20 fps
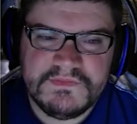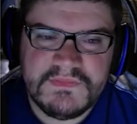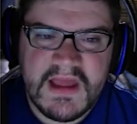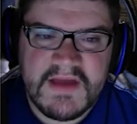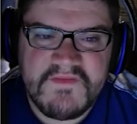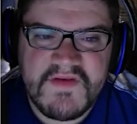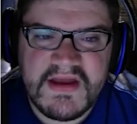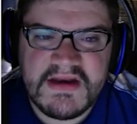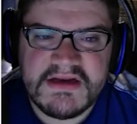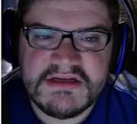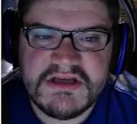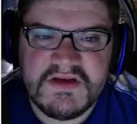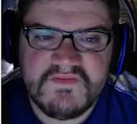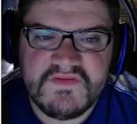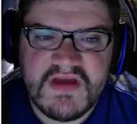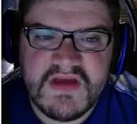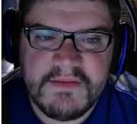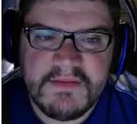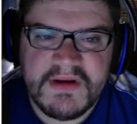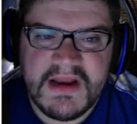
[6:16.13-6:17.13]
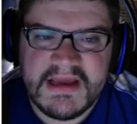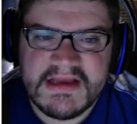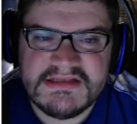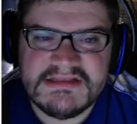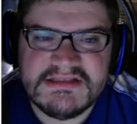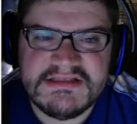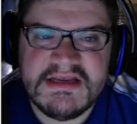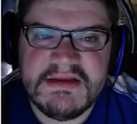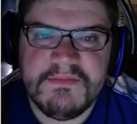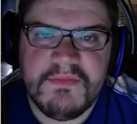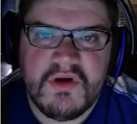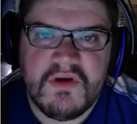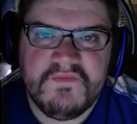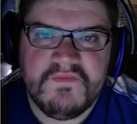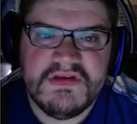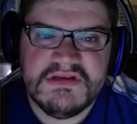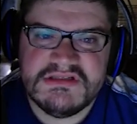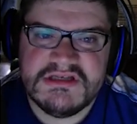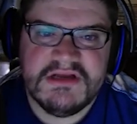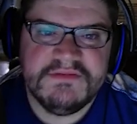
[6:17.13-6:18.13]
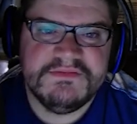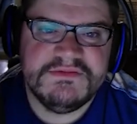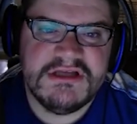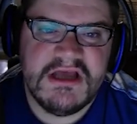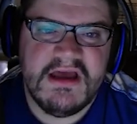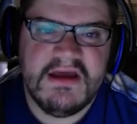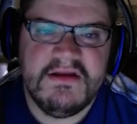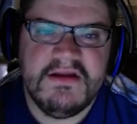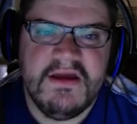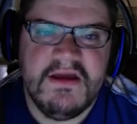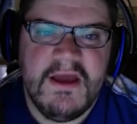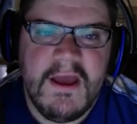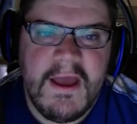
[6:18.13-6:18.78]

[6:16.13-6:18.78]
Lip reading: I've had a tough time, but I can see Murphy's upside.